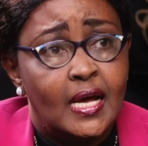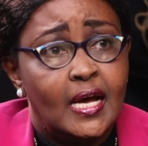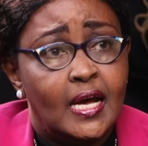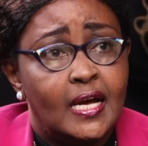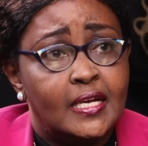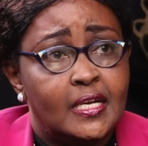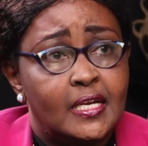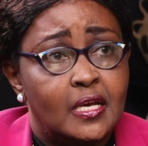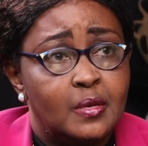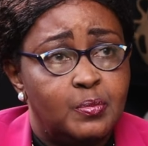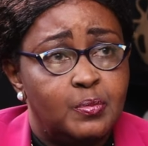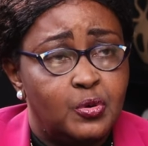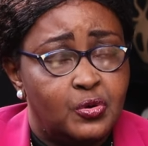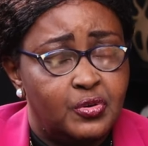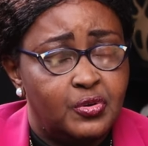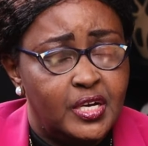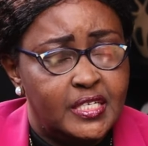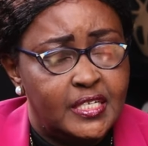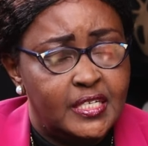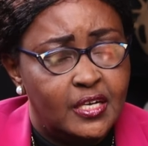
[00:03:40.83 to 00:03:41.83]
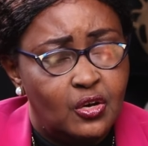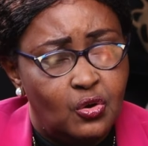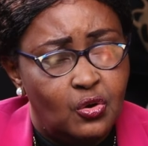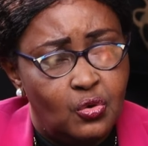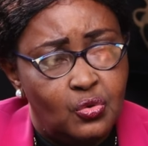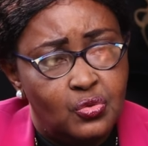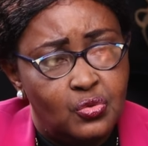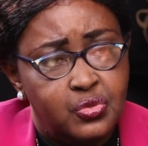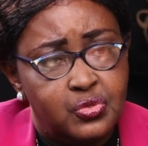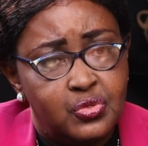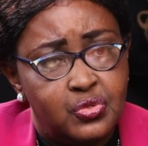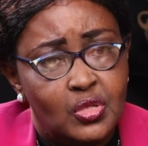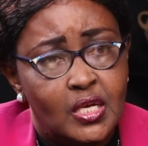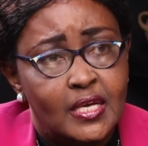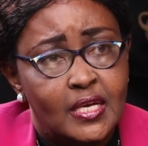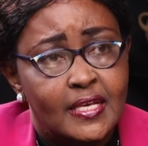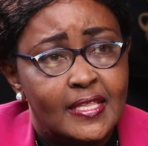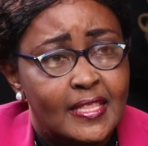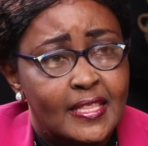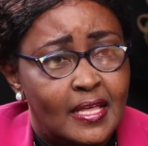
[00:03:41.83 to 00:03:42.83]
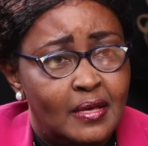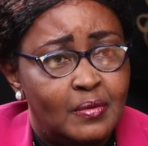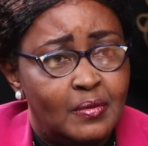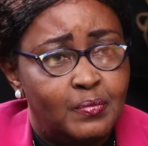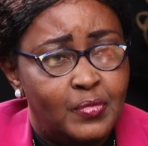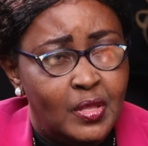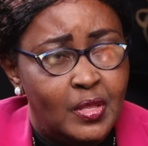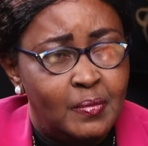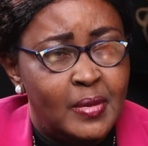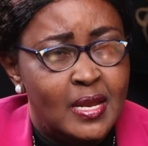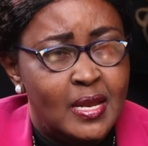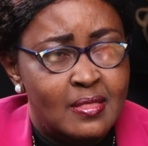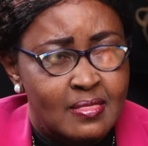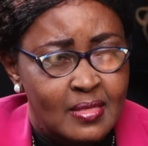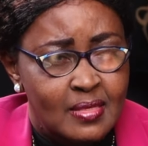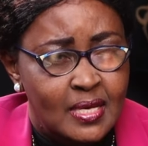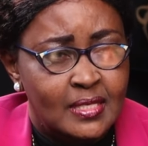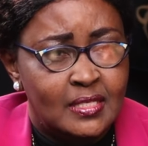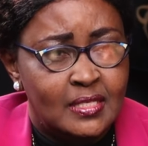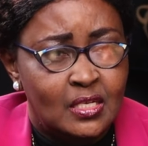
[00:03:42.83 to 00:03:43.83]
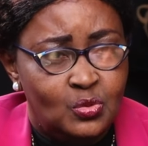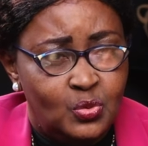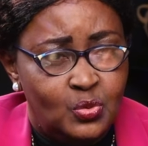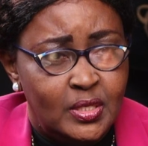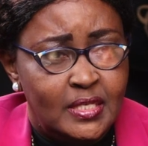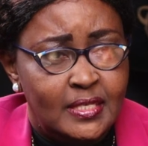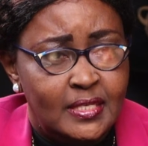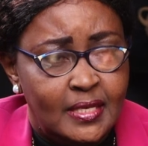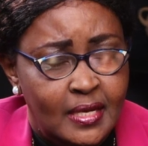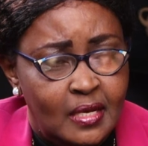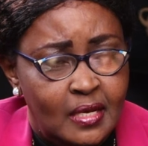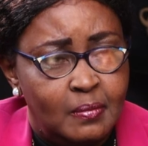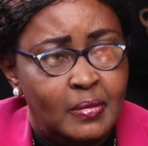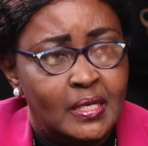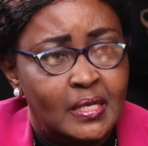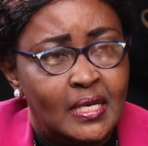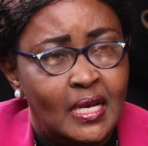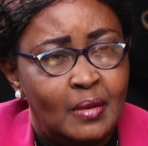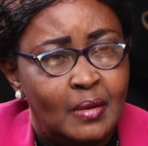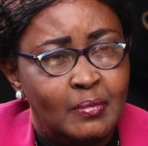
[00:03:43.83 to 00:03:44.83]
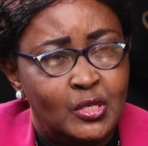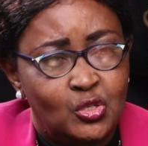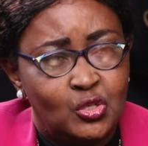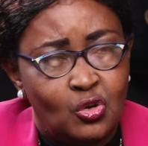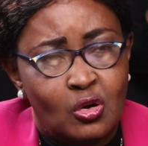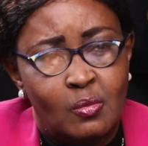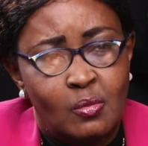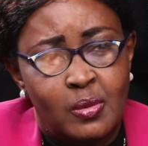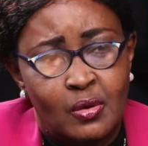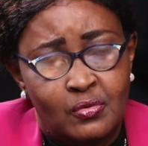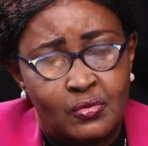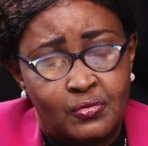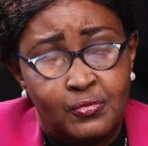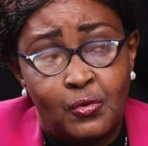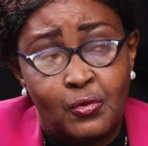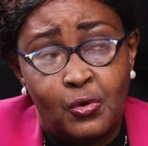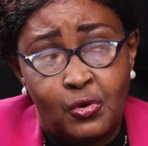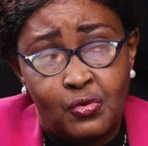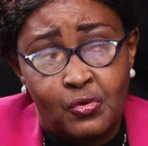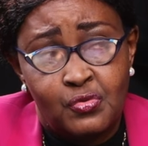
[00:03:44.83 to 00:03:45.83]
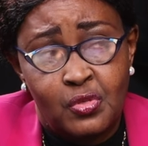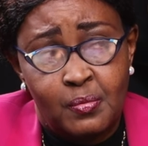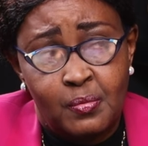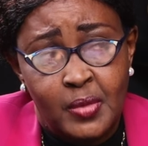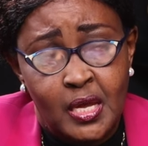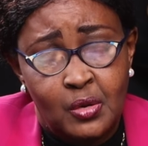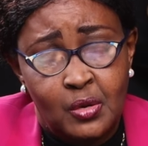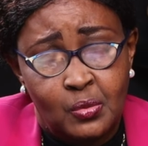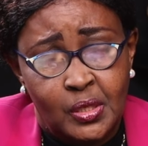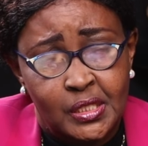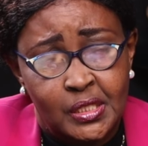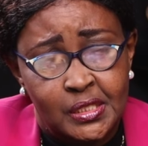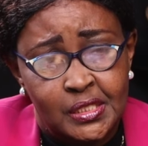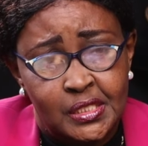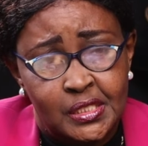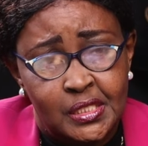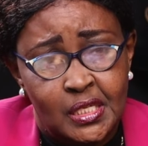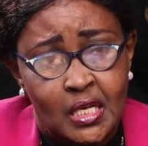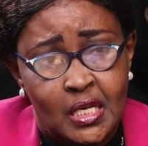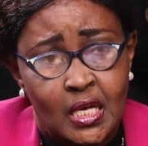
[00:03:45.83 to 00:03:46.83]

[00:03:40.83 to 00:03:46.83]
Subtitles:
And a Hippocratic oath, there are many things that we said, but let me talk about 4 of the main ones.